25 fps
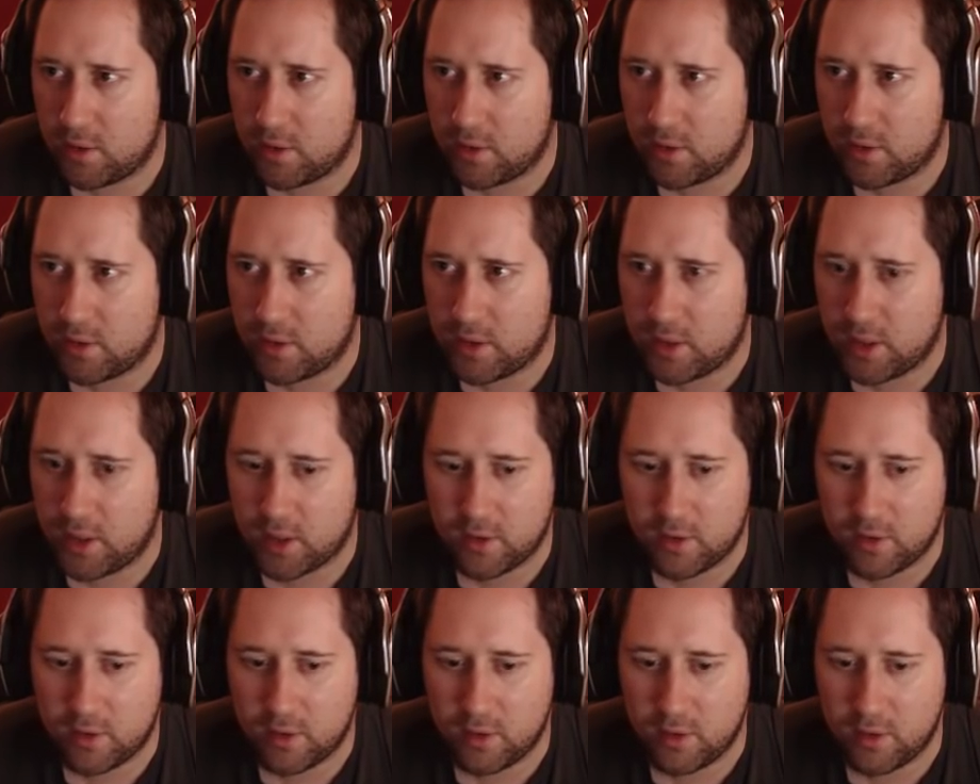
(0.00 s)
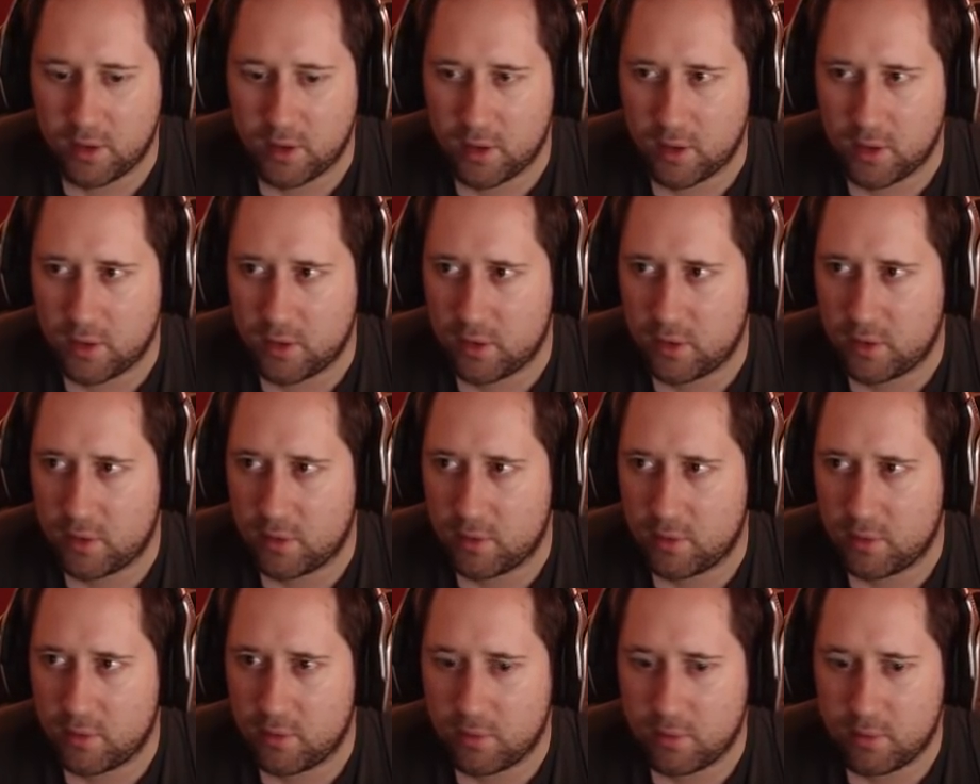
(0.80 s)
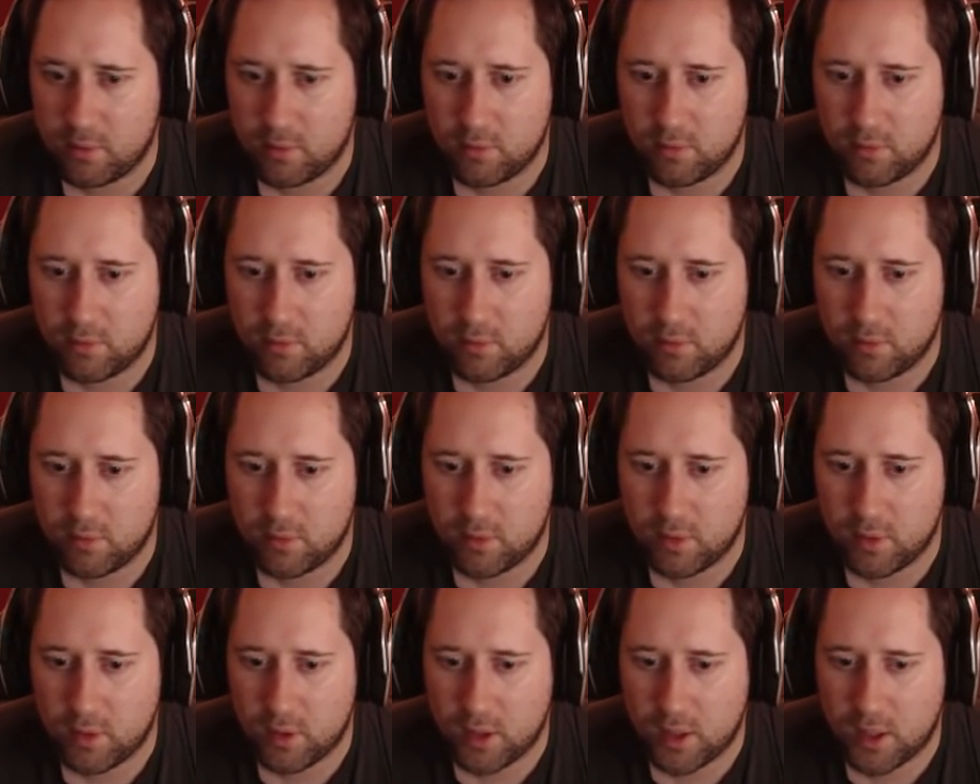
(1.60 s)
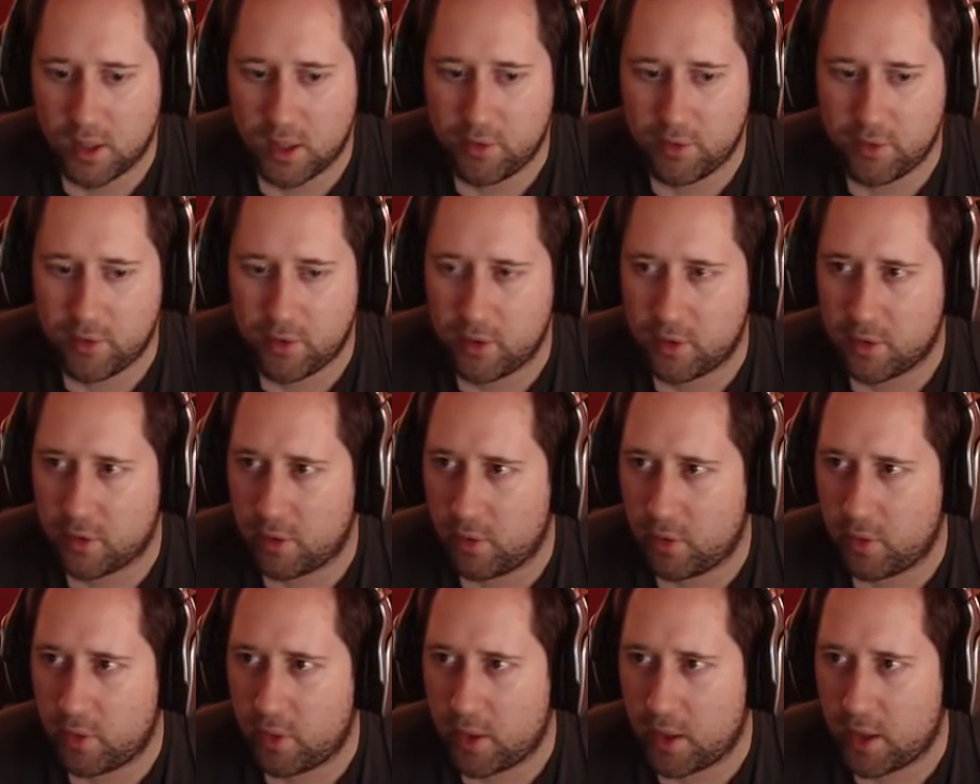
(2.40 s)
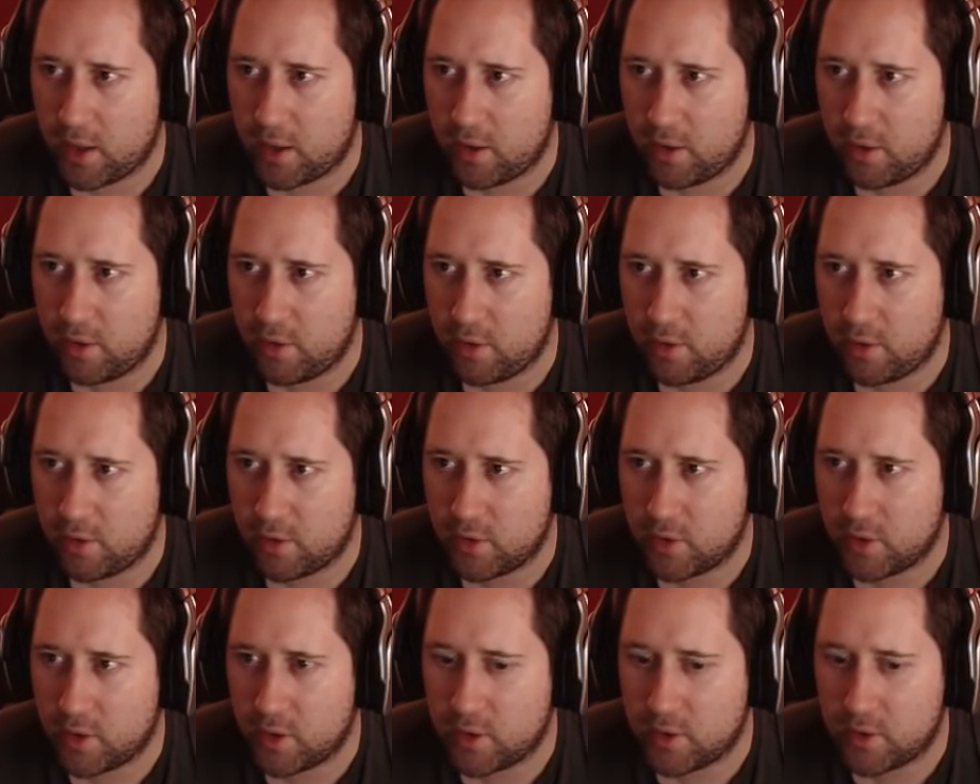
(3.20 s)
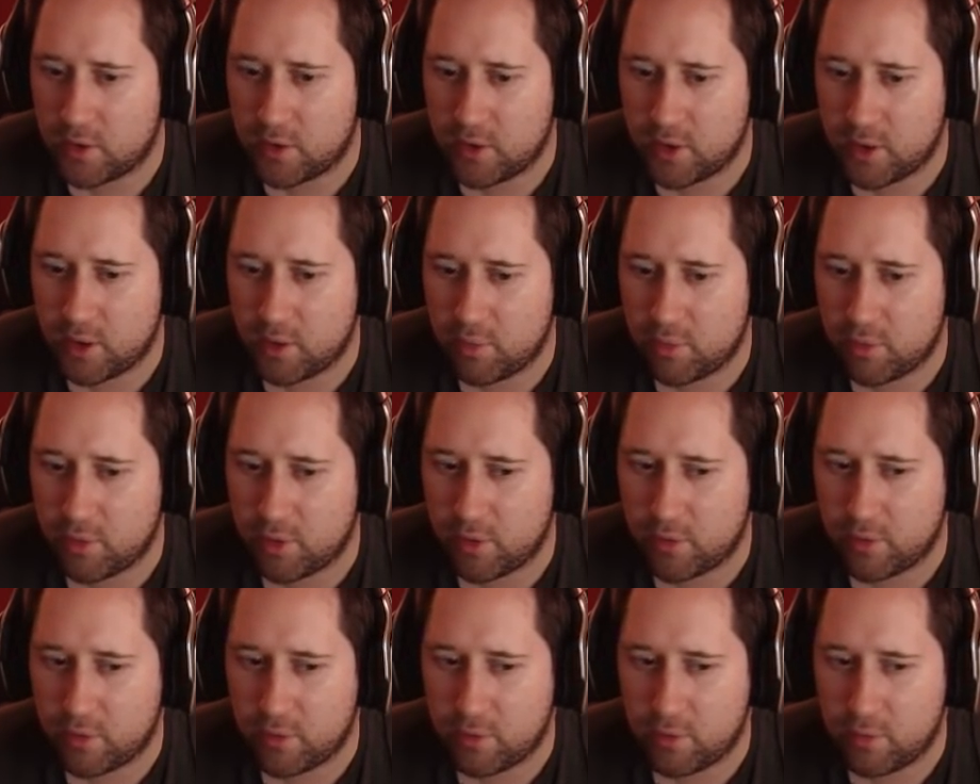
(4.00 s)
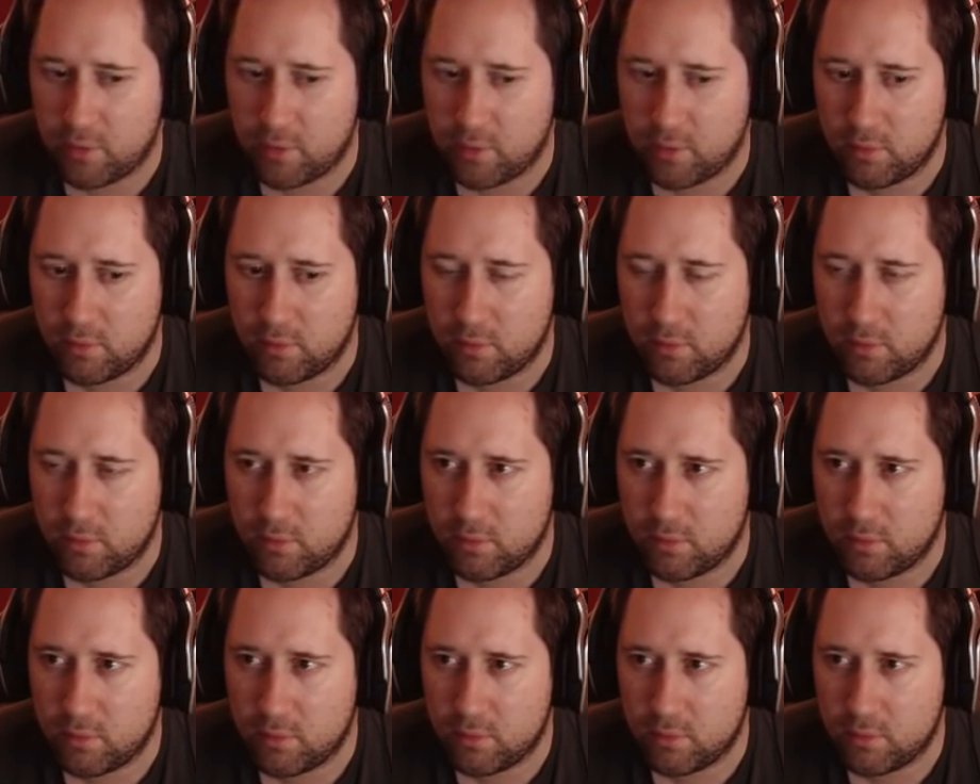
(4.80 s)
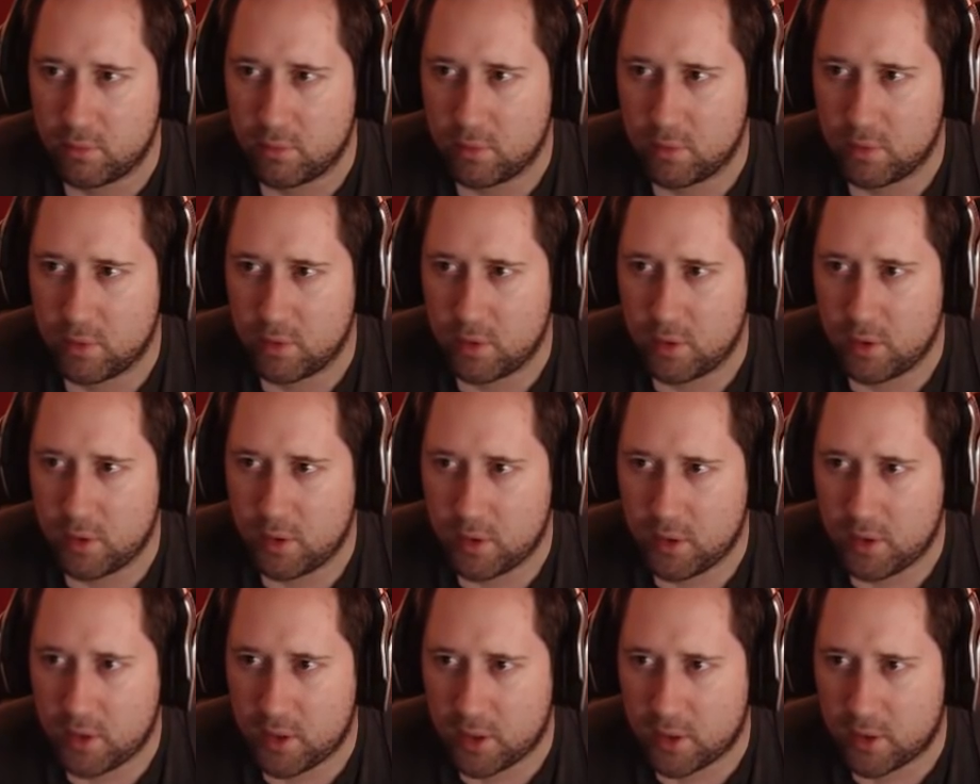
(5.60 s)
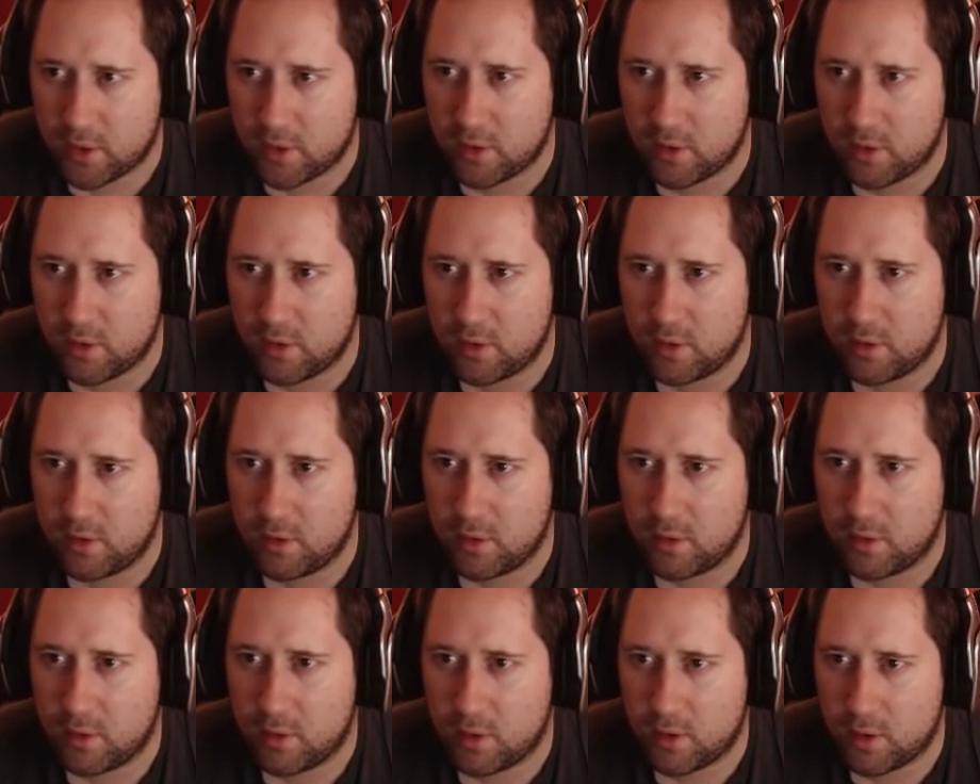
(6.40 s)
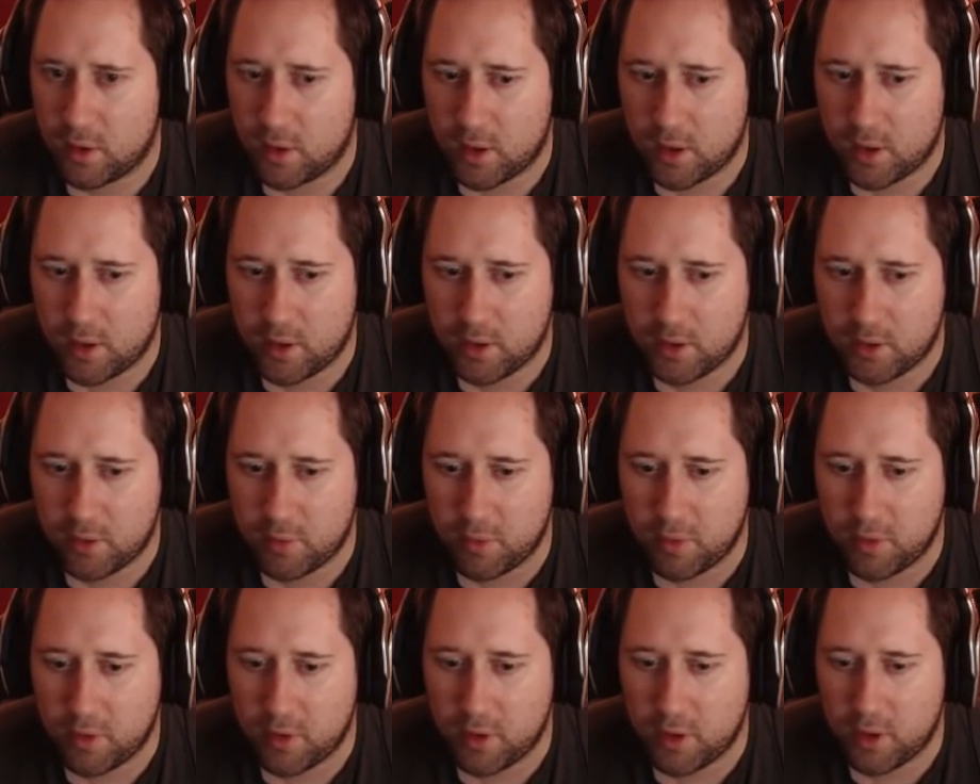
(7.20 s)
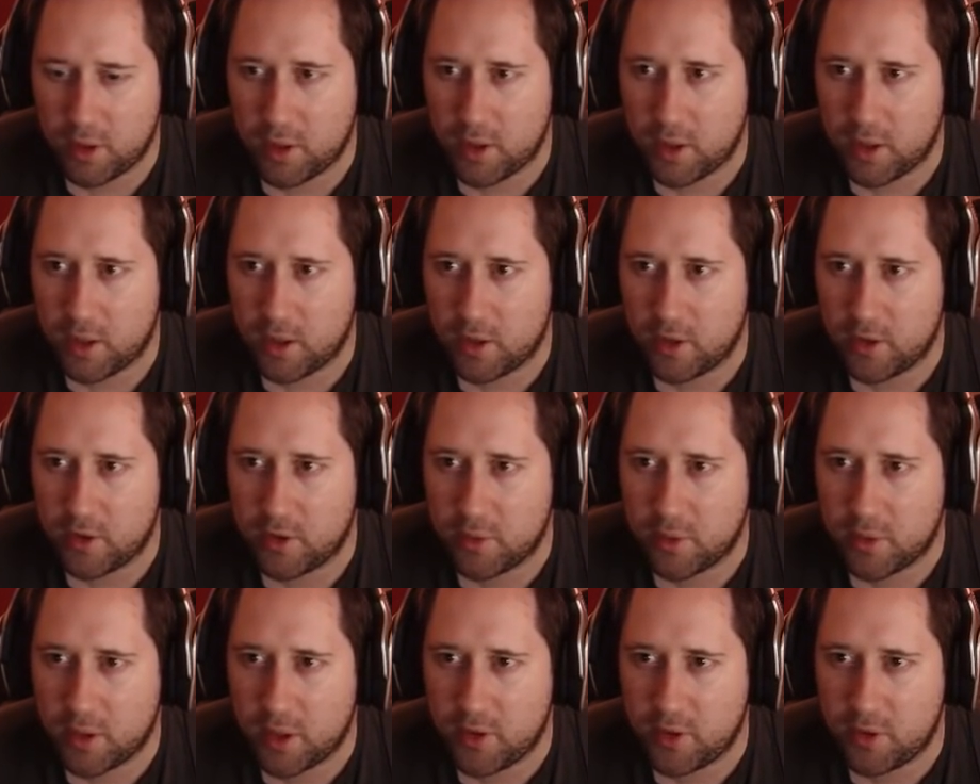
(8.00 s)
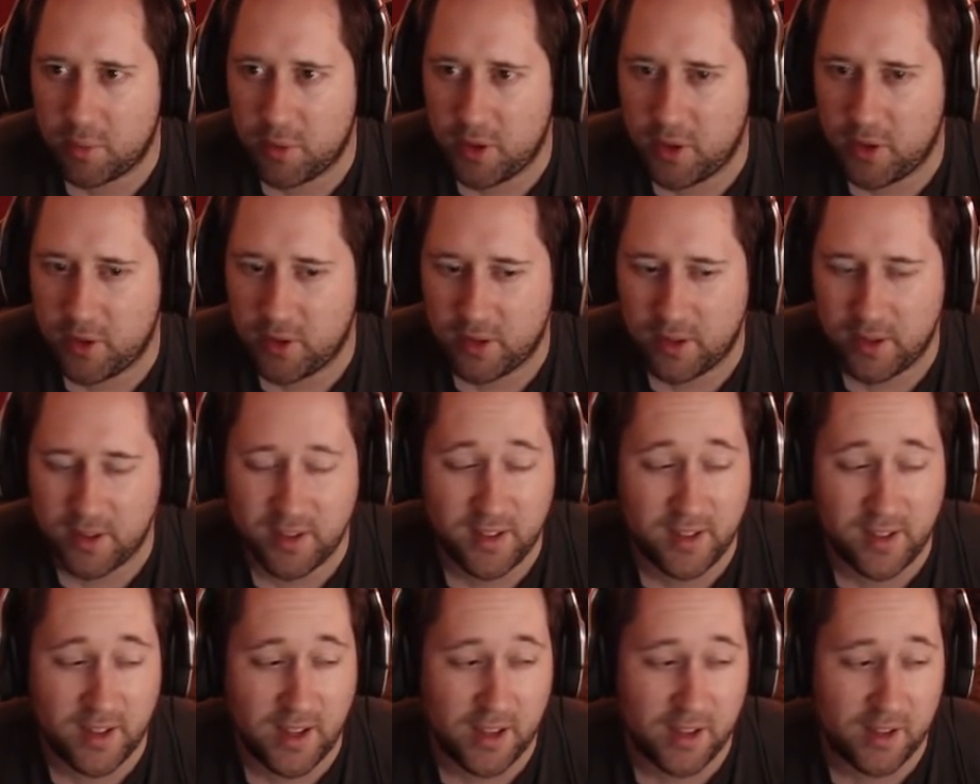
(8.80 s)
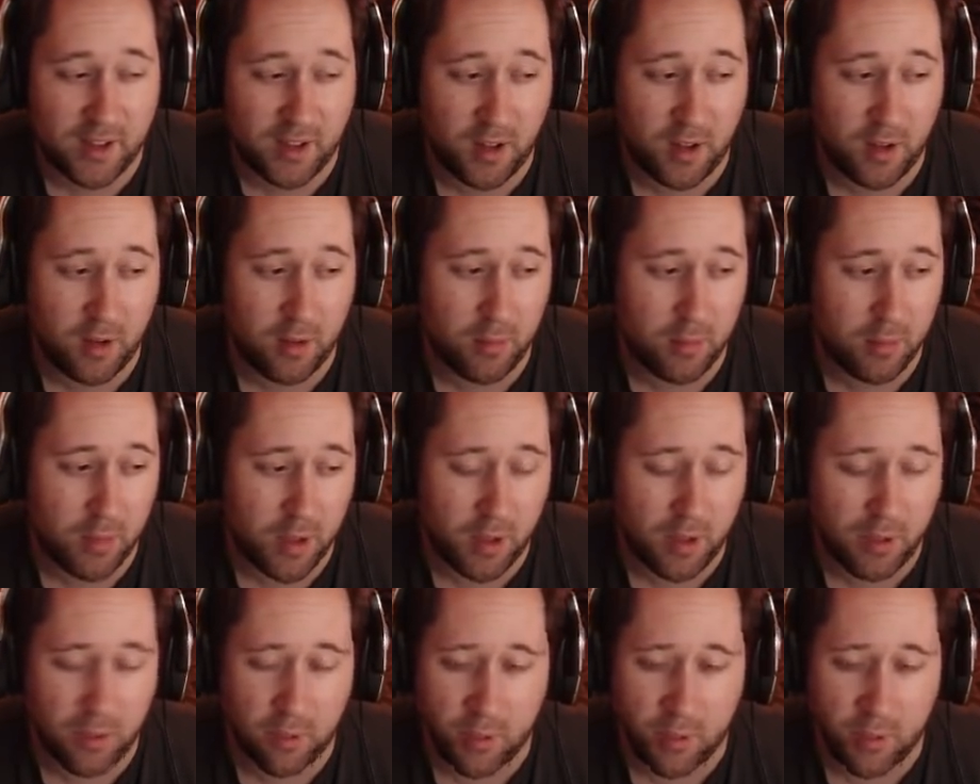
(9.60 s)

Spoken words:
Dixon does. Clarence has got that. Who has got the other sniper rifle? Dixon, Huntsman. Oh yeah, Huntsman is an assassin, by the way.